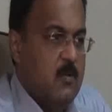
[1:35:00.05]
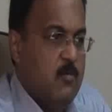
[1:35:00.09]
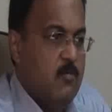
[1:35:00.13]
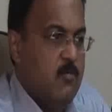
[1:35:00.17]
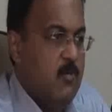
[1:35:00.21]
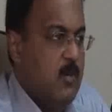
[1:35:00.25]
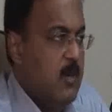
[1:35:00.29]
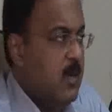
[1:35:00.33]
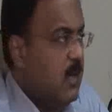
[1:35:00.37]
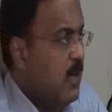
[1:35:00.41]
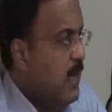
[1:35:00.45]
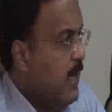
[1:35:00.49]

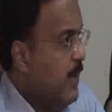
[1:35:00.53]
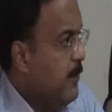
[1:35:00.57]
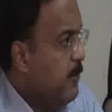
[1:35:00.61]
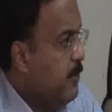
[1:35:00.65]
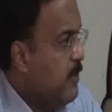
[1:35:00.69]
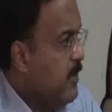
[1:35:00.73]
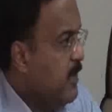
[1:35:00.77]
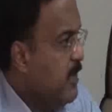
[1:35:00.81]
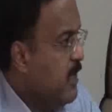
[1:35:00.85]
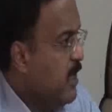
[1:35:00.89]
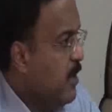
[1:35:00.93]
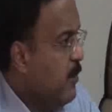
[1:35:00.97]
were
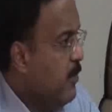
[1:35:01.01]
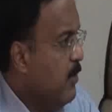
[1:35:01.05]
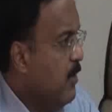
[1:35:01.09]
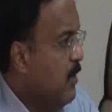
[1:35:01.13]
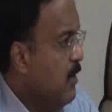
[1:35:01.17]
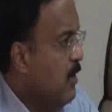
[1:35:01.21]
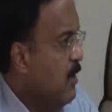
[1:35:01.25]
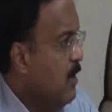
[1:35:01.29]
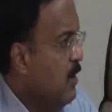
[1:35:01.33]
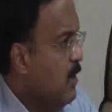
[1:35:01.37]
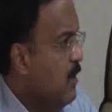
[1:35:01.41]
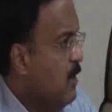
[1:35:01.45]

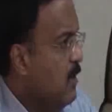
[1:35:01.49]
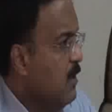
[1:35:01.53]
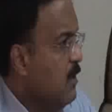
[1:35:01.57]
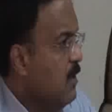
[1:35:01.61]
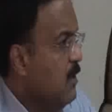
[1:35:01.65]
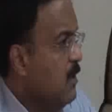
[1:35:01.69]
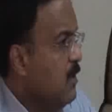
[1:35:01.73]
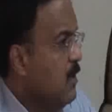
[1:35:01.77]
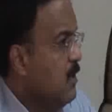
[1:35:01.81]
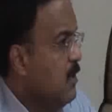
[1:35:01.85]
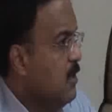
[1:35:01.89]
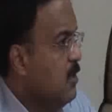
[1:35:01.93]
applicable
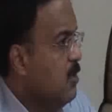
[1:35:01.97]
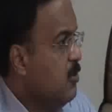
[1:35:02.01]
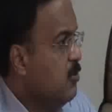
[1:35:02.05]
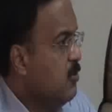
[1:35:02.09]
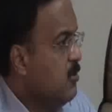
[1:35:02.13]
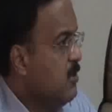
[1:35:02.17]
to